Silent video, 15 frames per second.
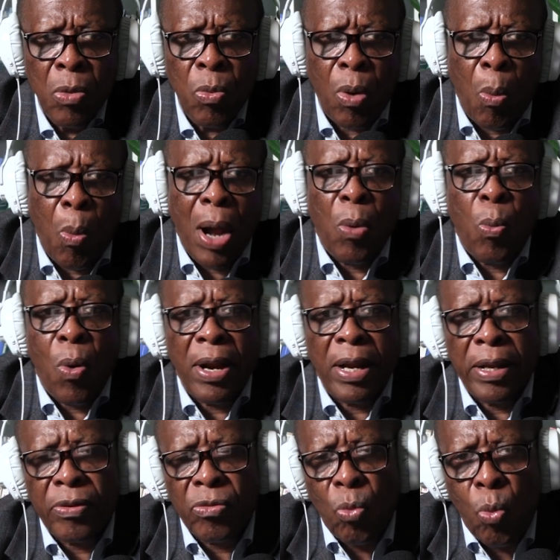One
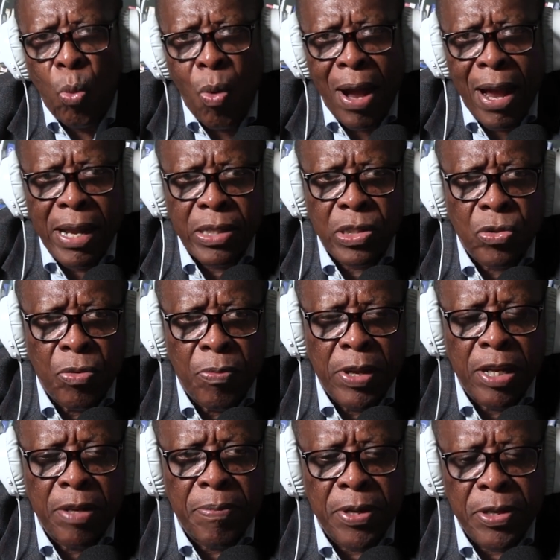wonders why so
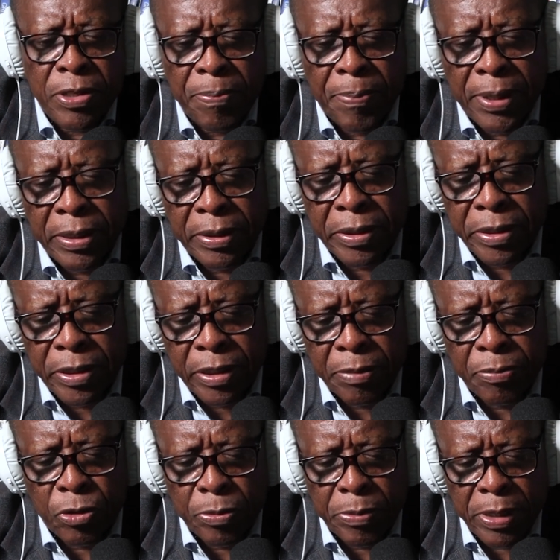many municipalities
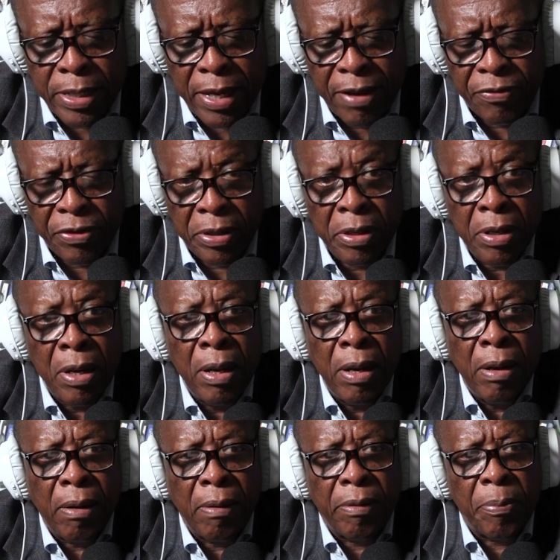seem to be having
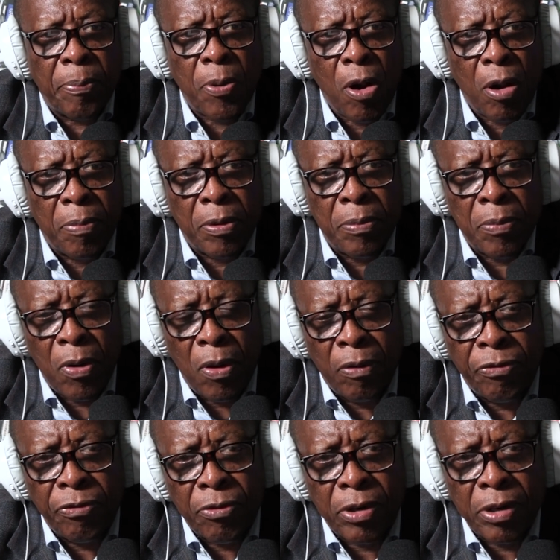the problem
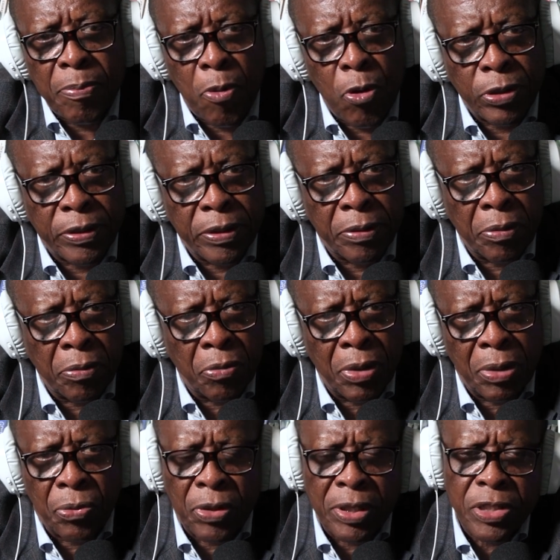of reporting.
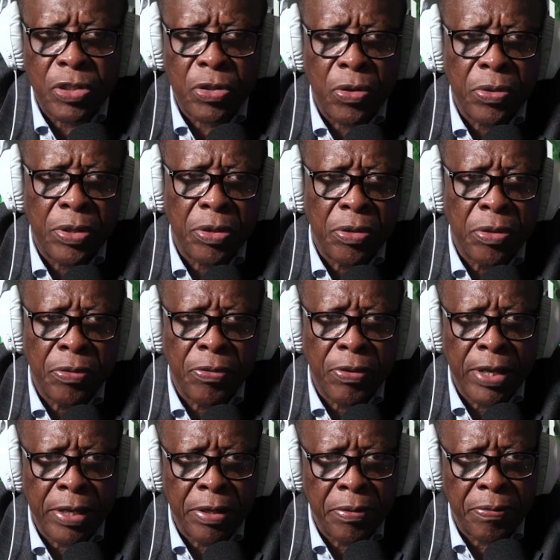What is going on
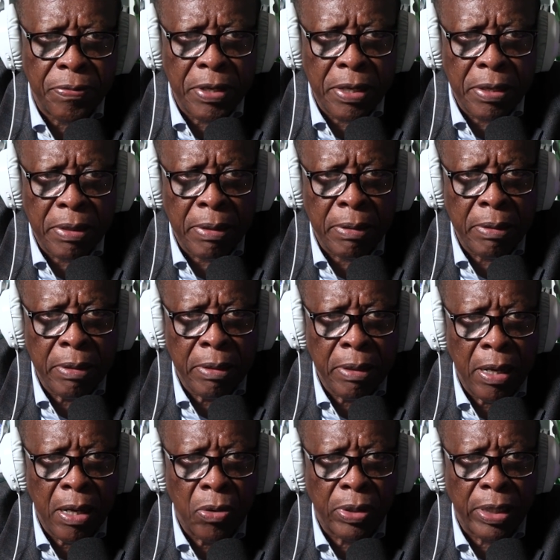there, you think, and
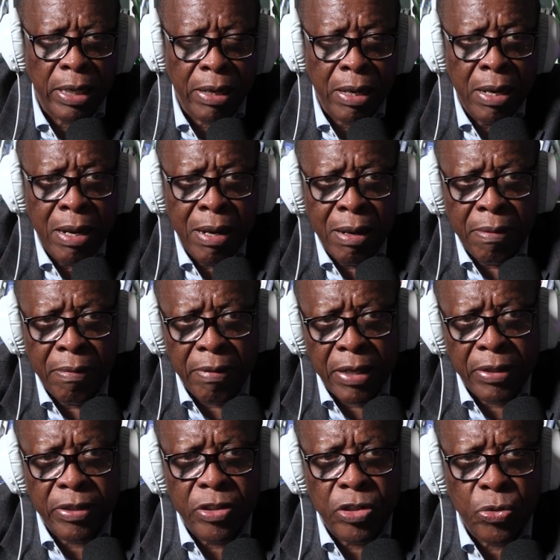how can
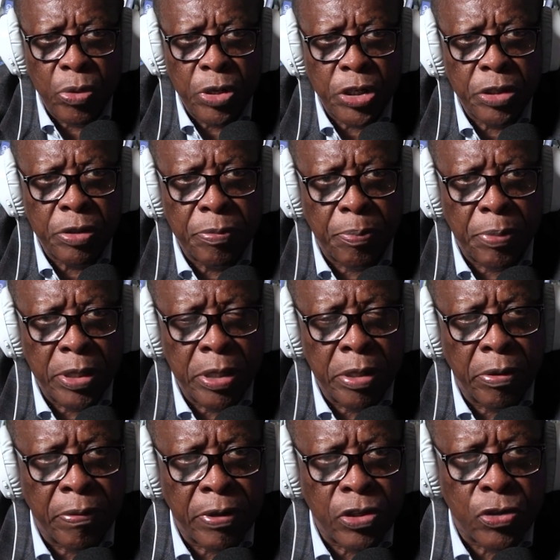that situation be
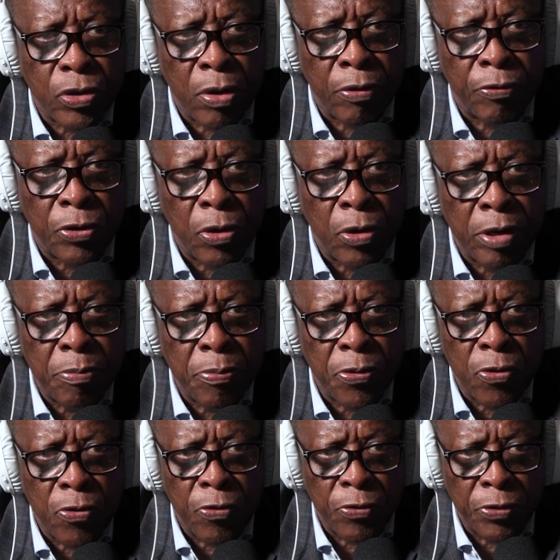resolved or
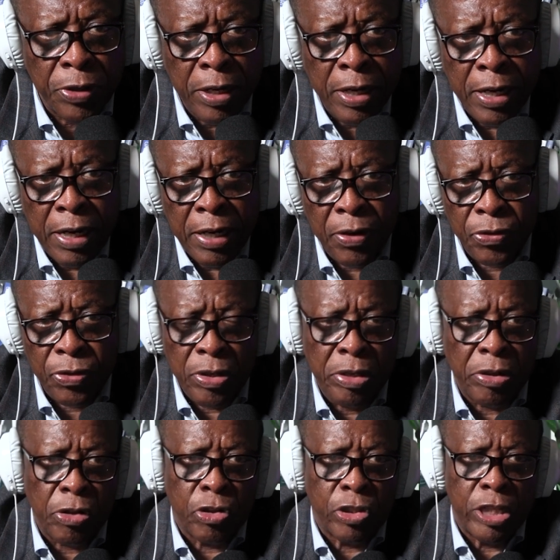improved? Because
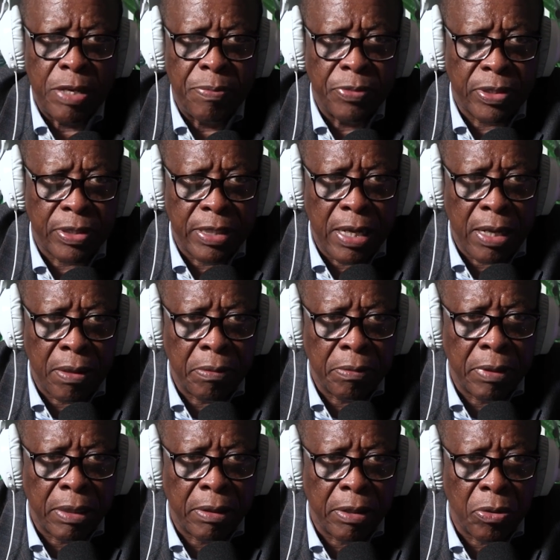it seems now
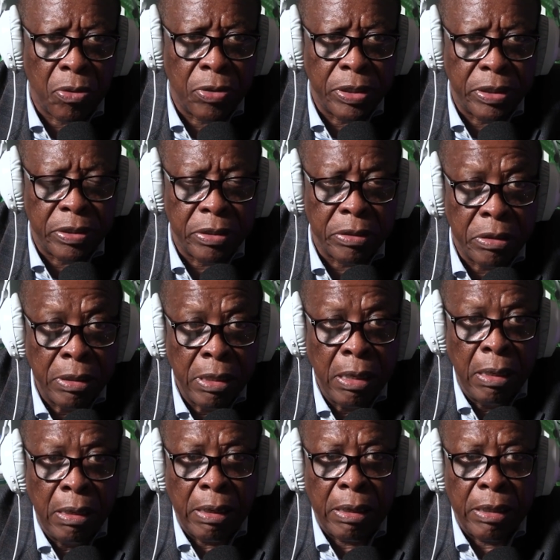that the auditing
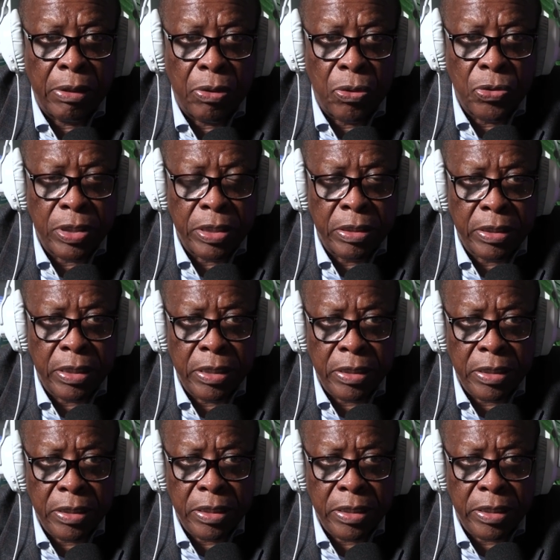in those
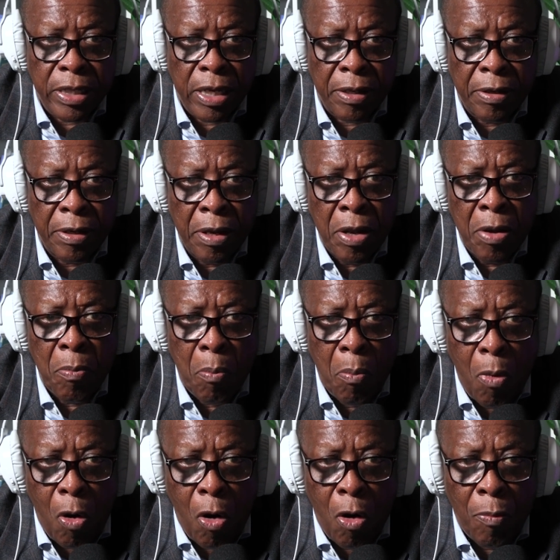instances is done
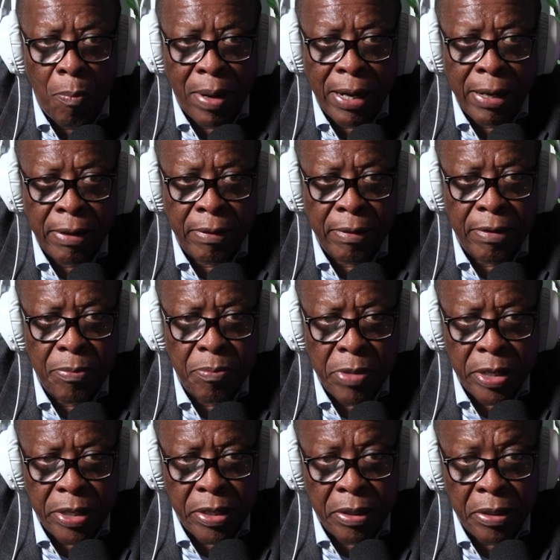more by the
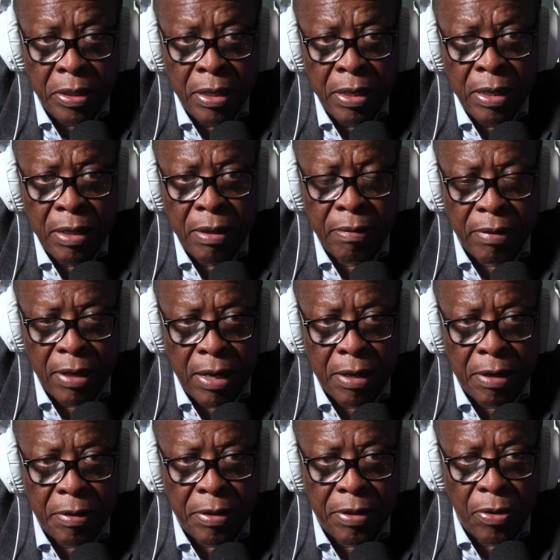media
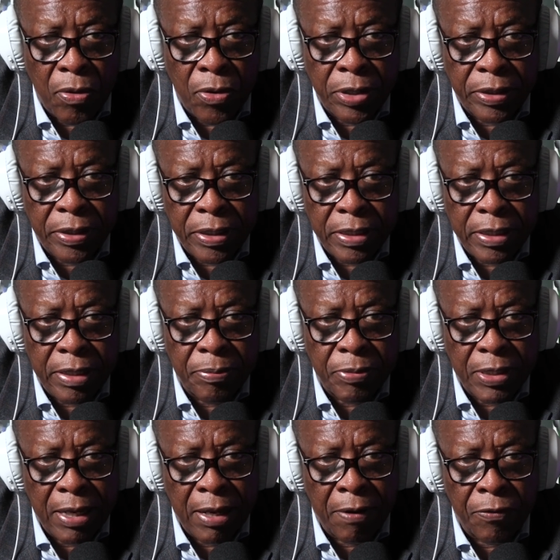than the auditors
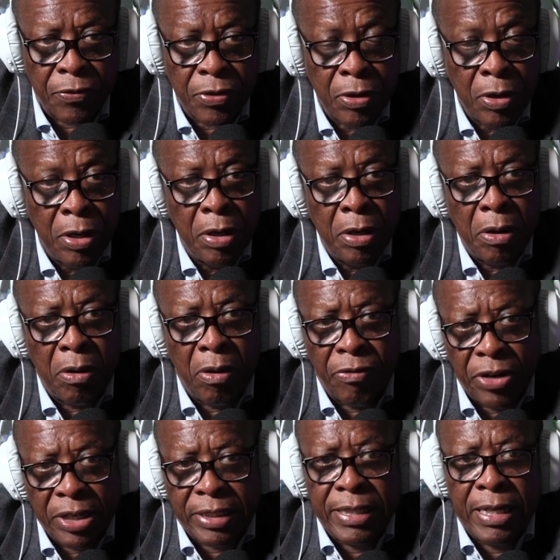themselves.
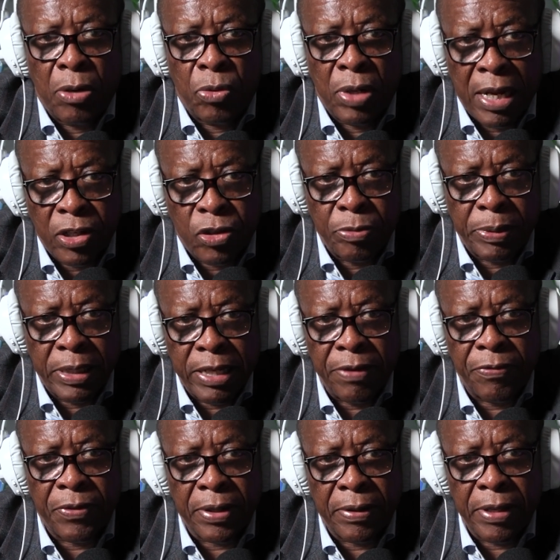Obviously, I would like to
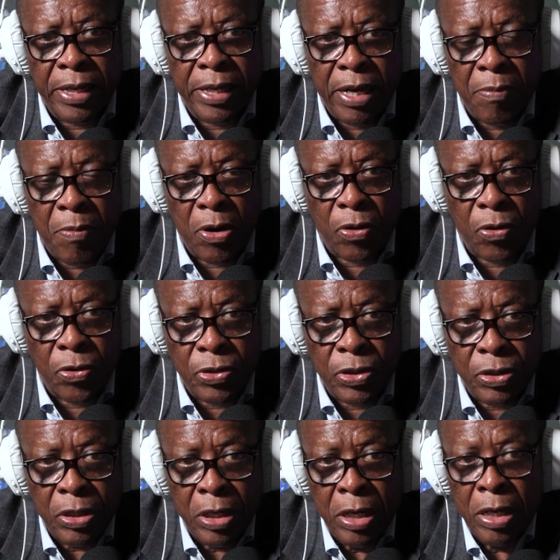believe that they come
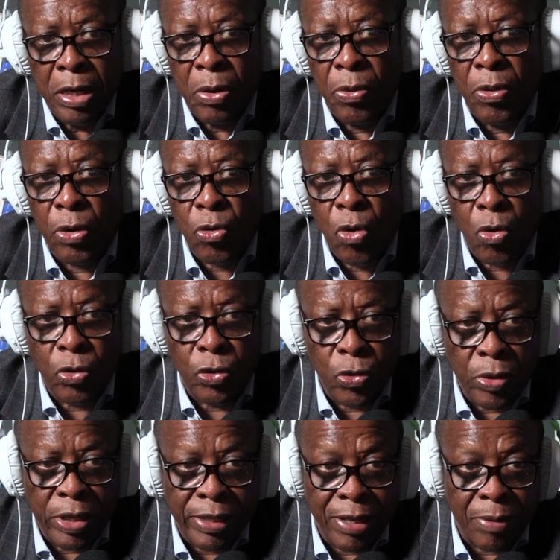across the
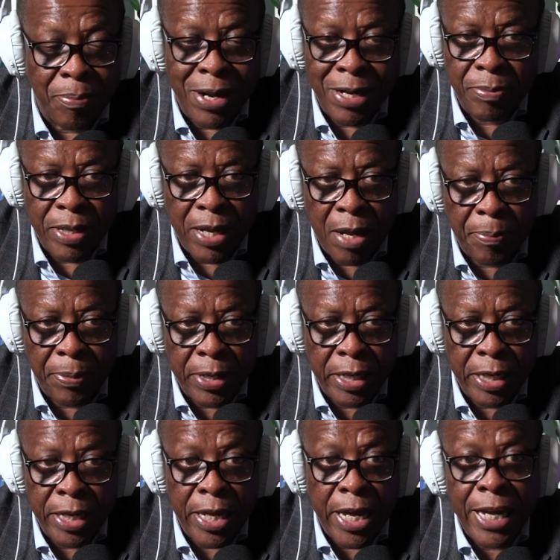wrongdoing that might be happening
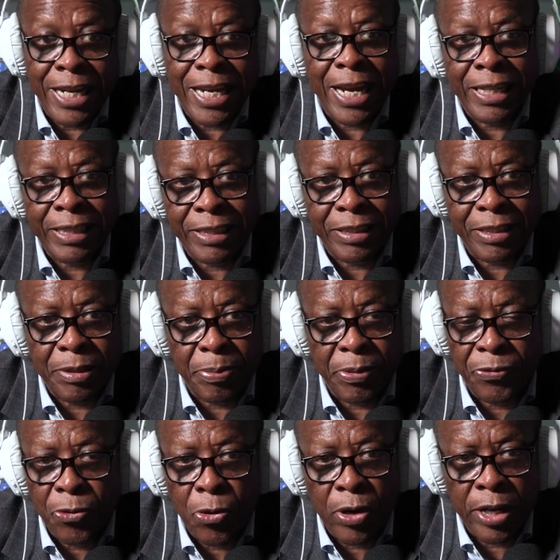in any entity
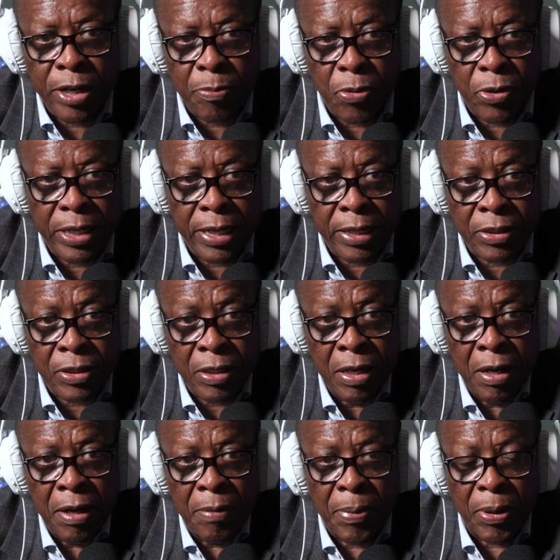before anybody else,
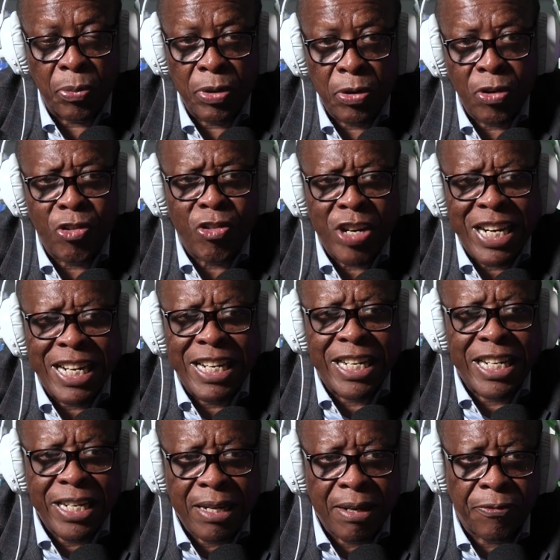but we don't really
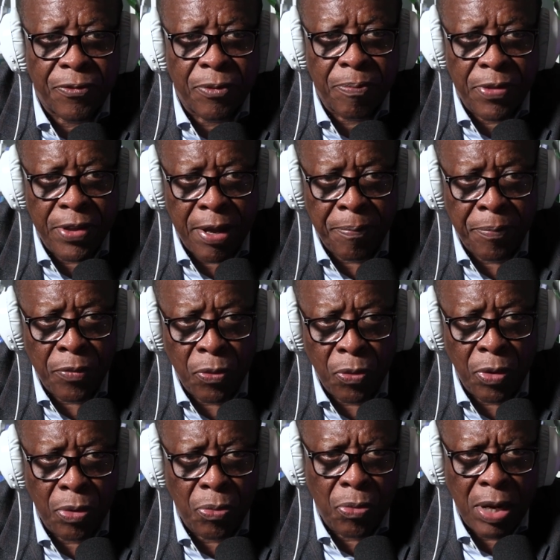hear from them.
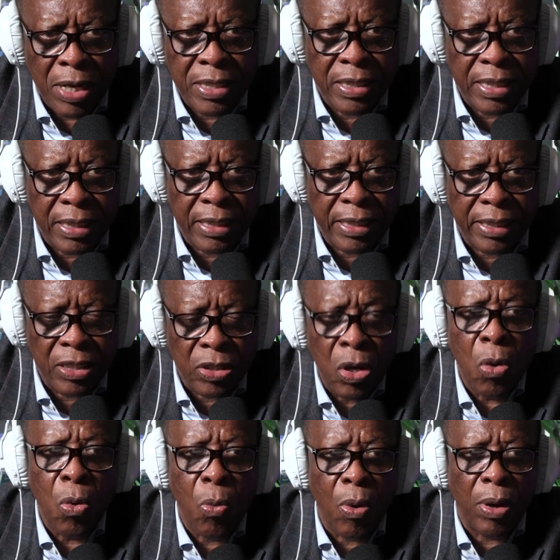Why is that the case?
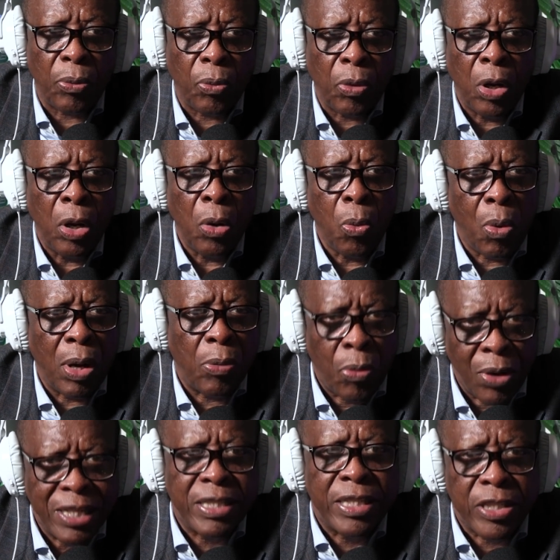
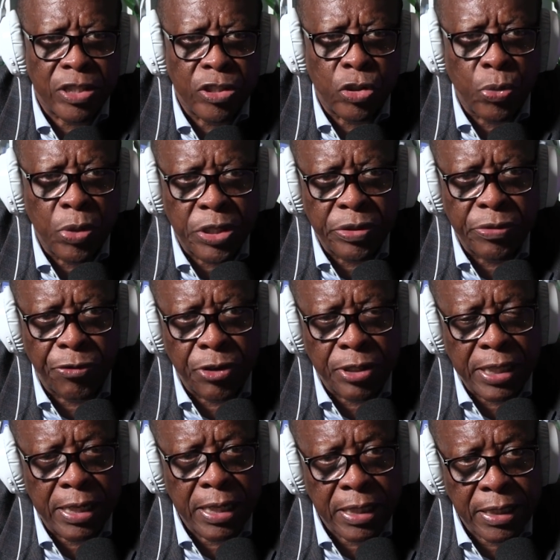What is the situation?
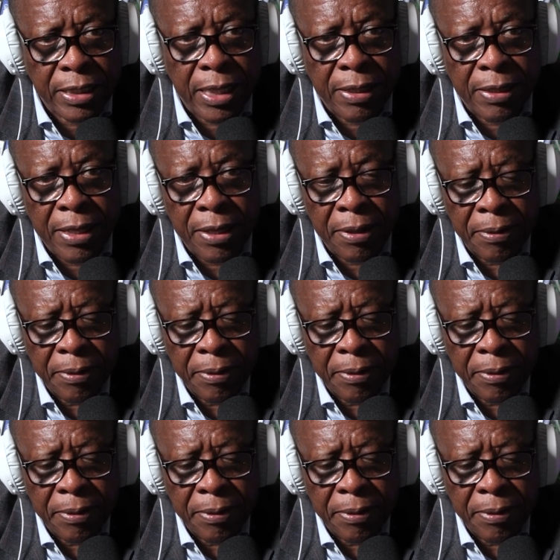Firstly, let's start there.